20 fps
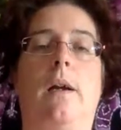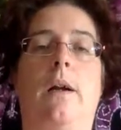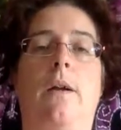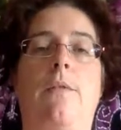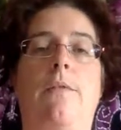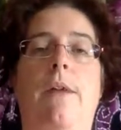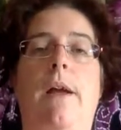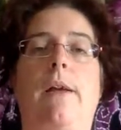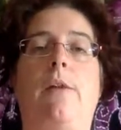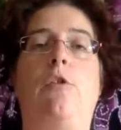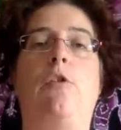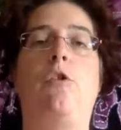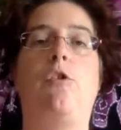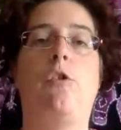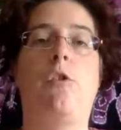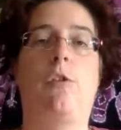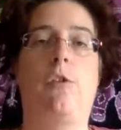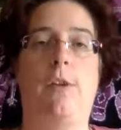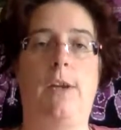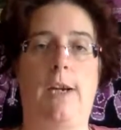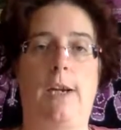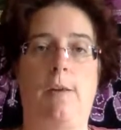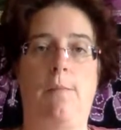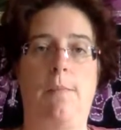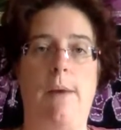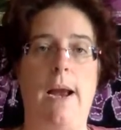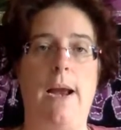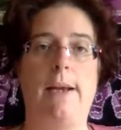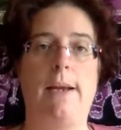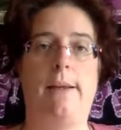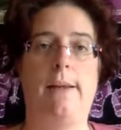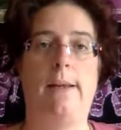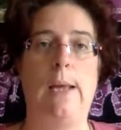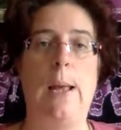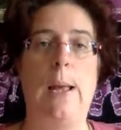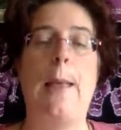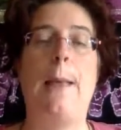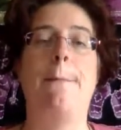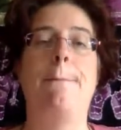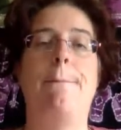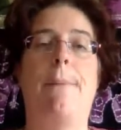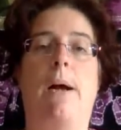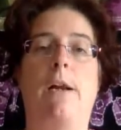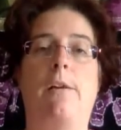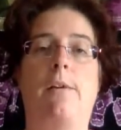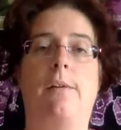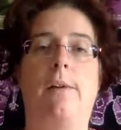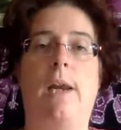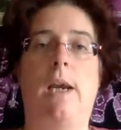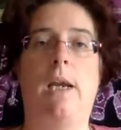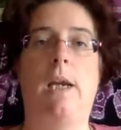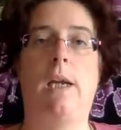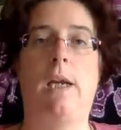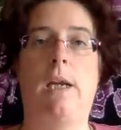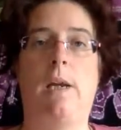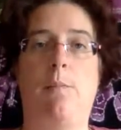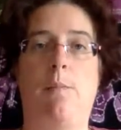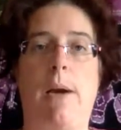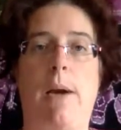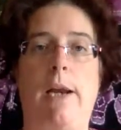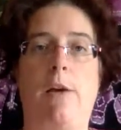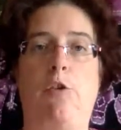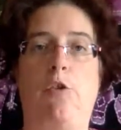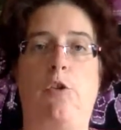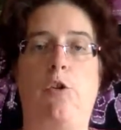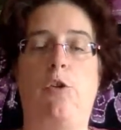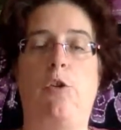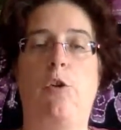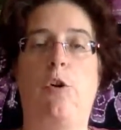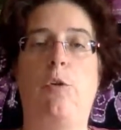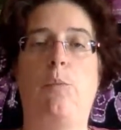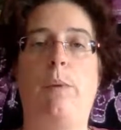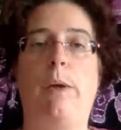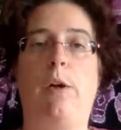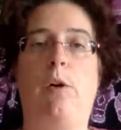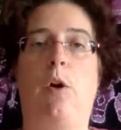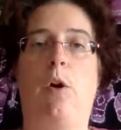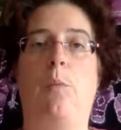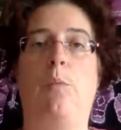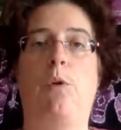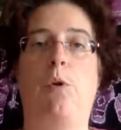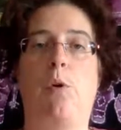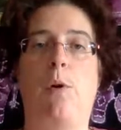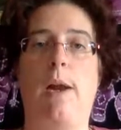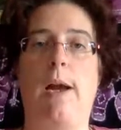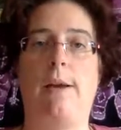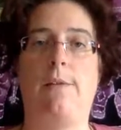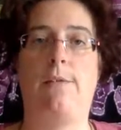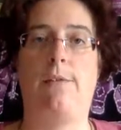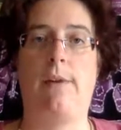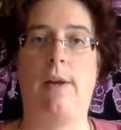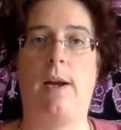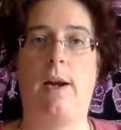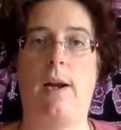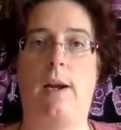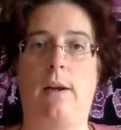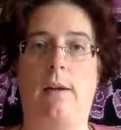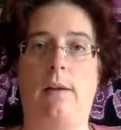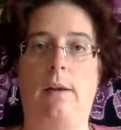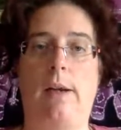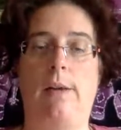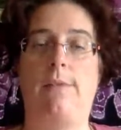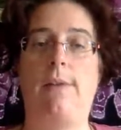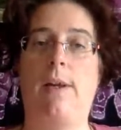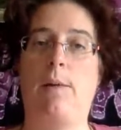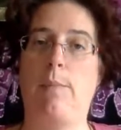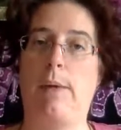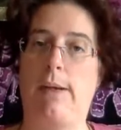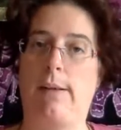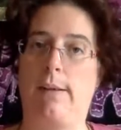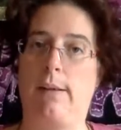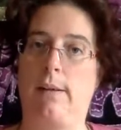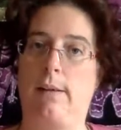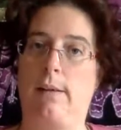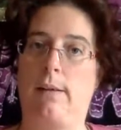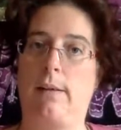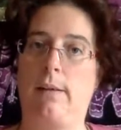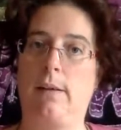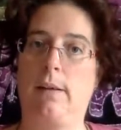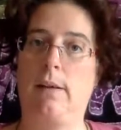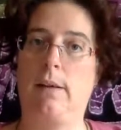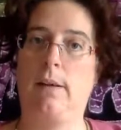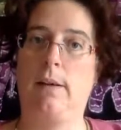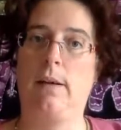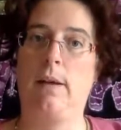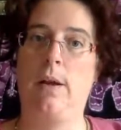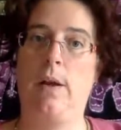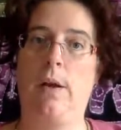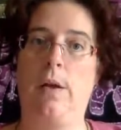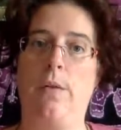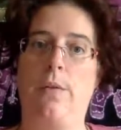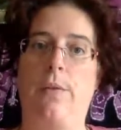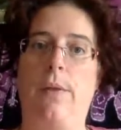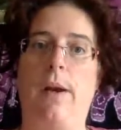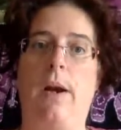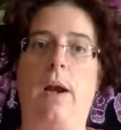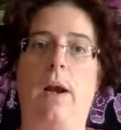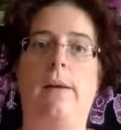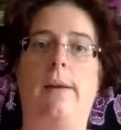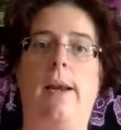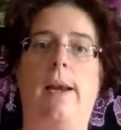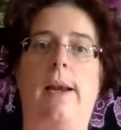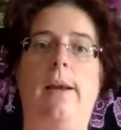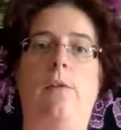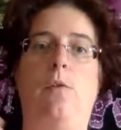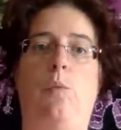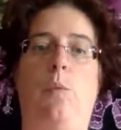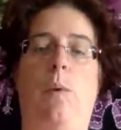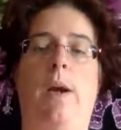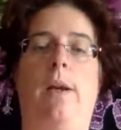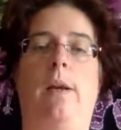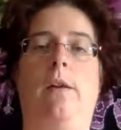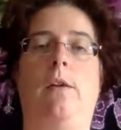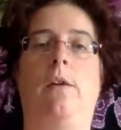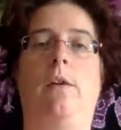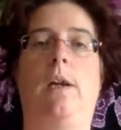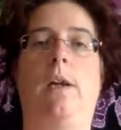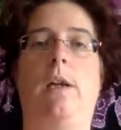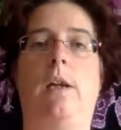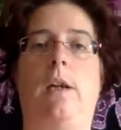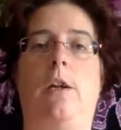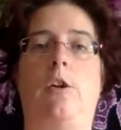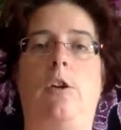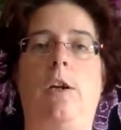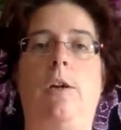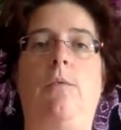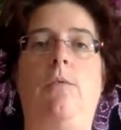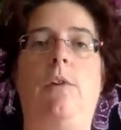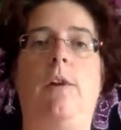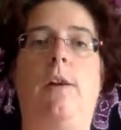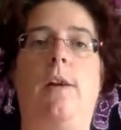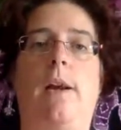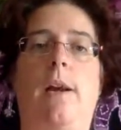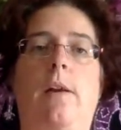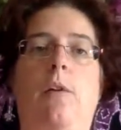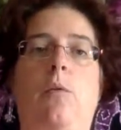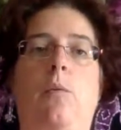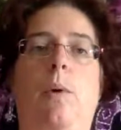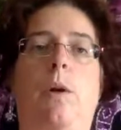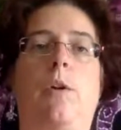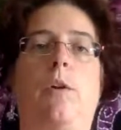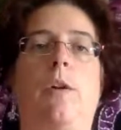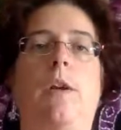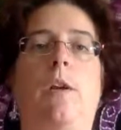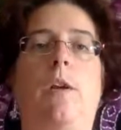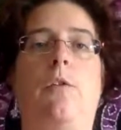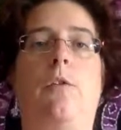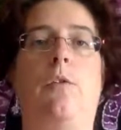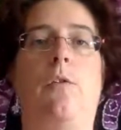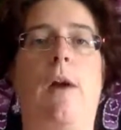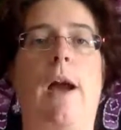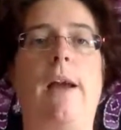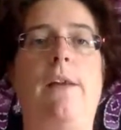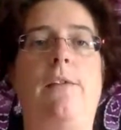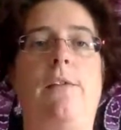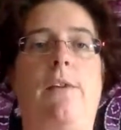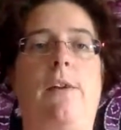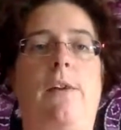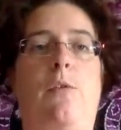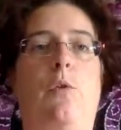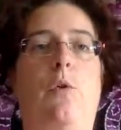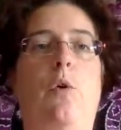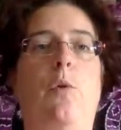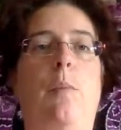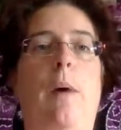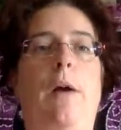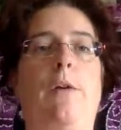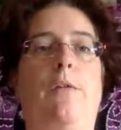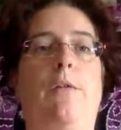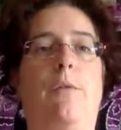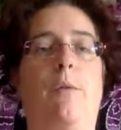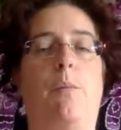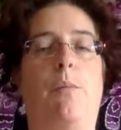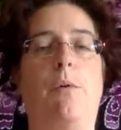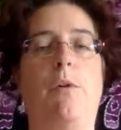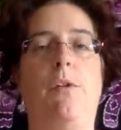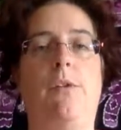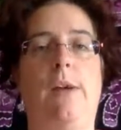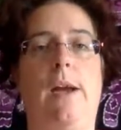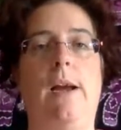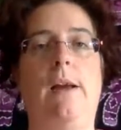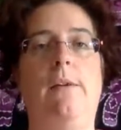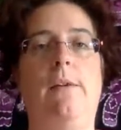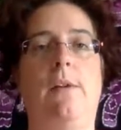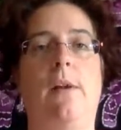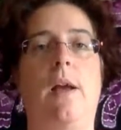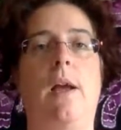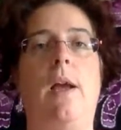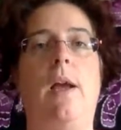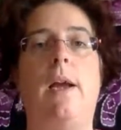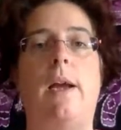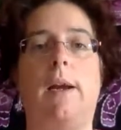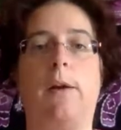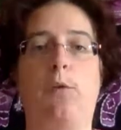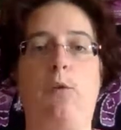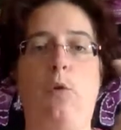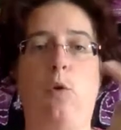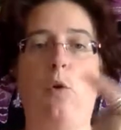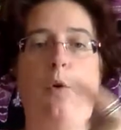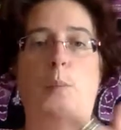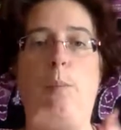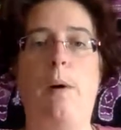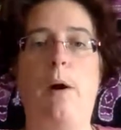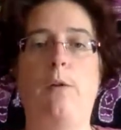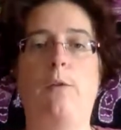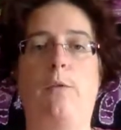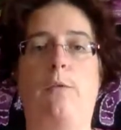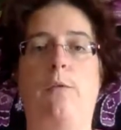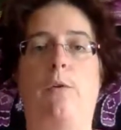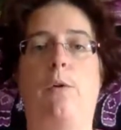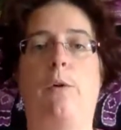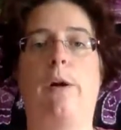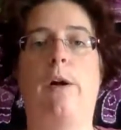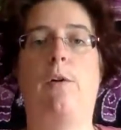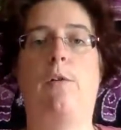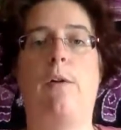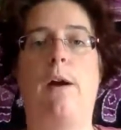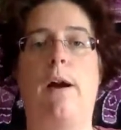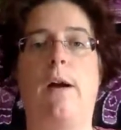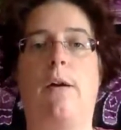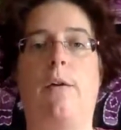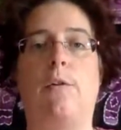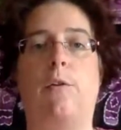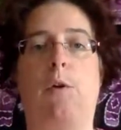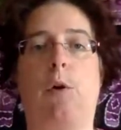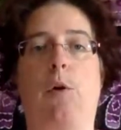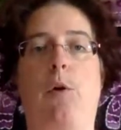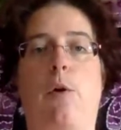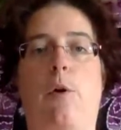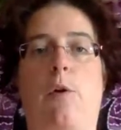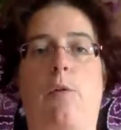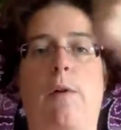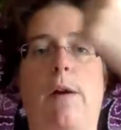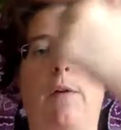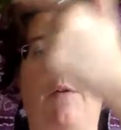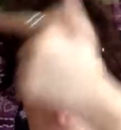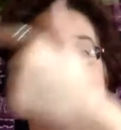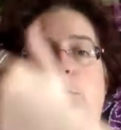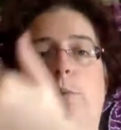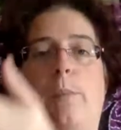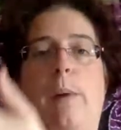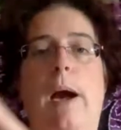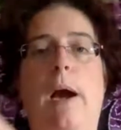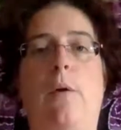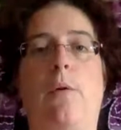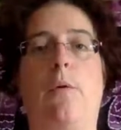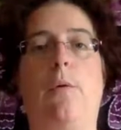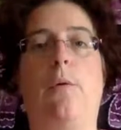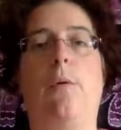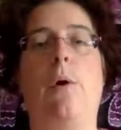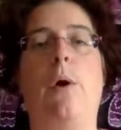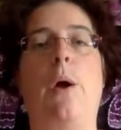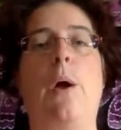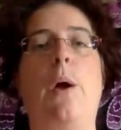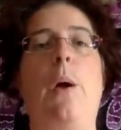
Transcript: then you should stay in bed. But staying in bed should not become your lifestyle, if that makes sense. There are days when you need to shift, days when you need to rest. It's all part of the process. It's all part of going around the spiral.